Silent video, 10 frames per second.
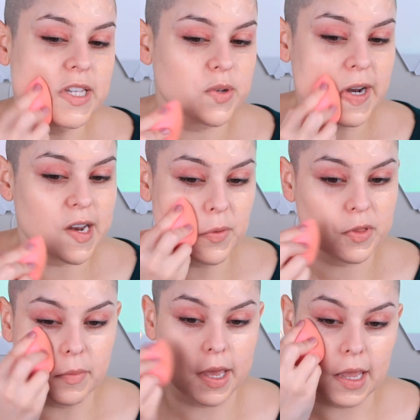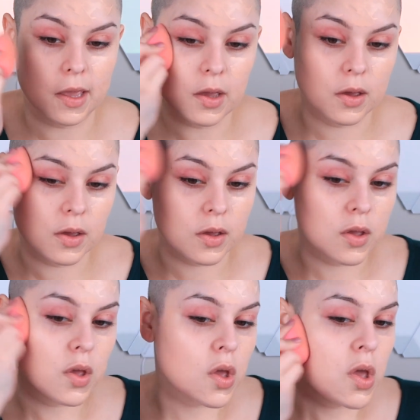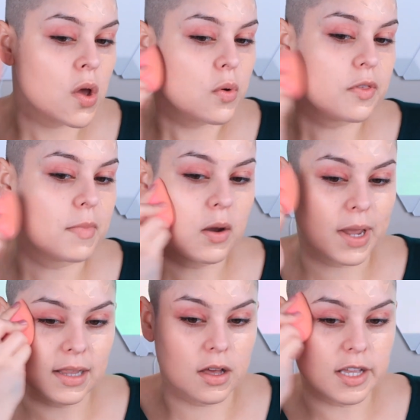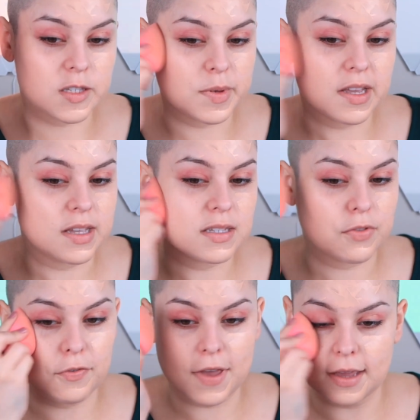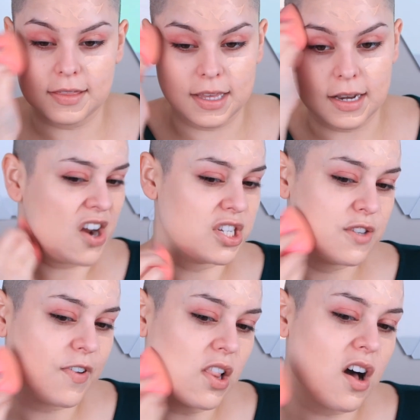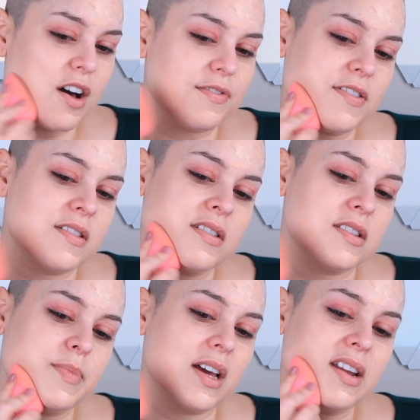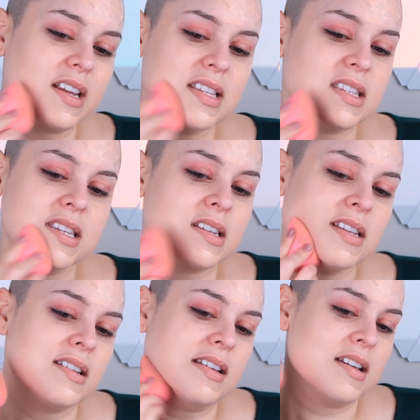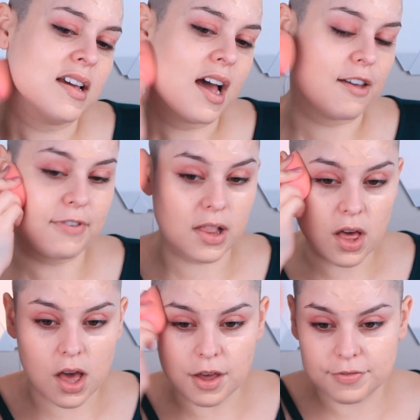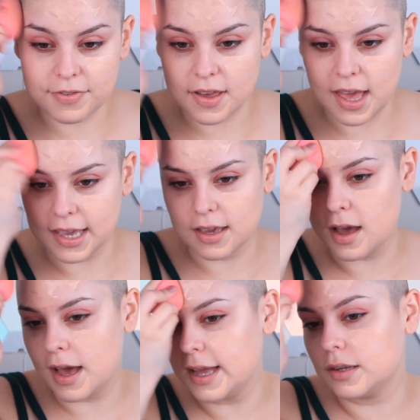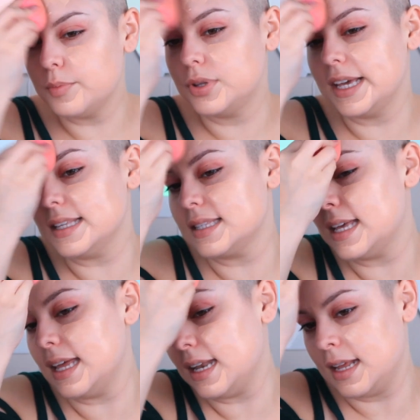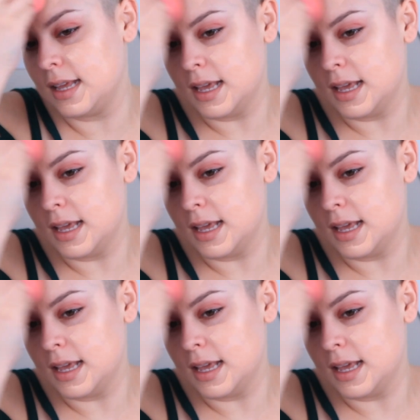place right now with my weight loss because of the fact that I just fell off, to be honest. I fell off, I got complacent,